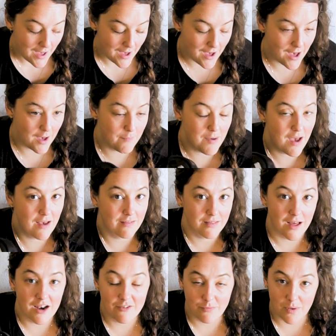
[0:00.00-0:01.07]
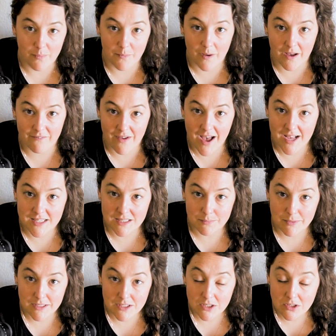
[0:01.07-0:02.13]
Um, a lot of people have asked
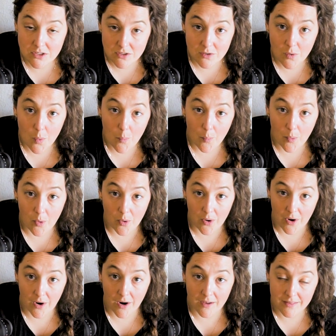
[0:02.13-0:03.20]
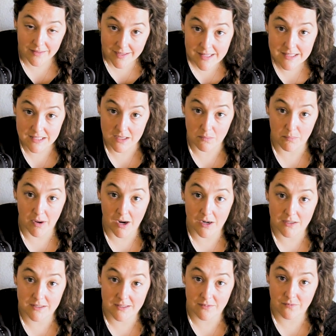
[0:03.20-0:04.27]
me to do more lens
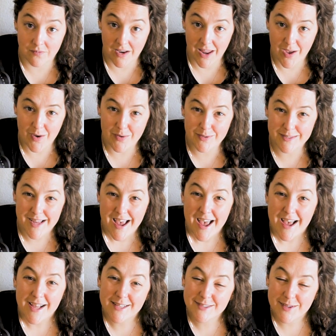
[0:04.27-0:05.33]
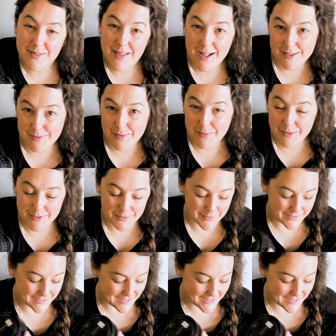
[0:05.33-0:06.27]
comparison videos and so that's what we're doing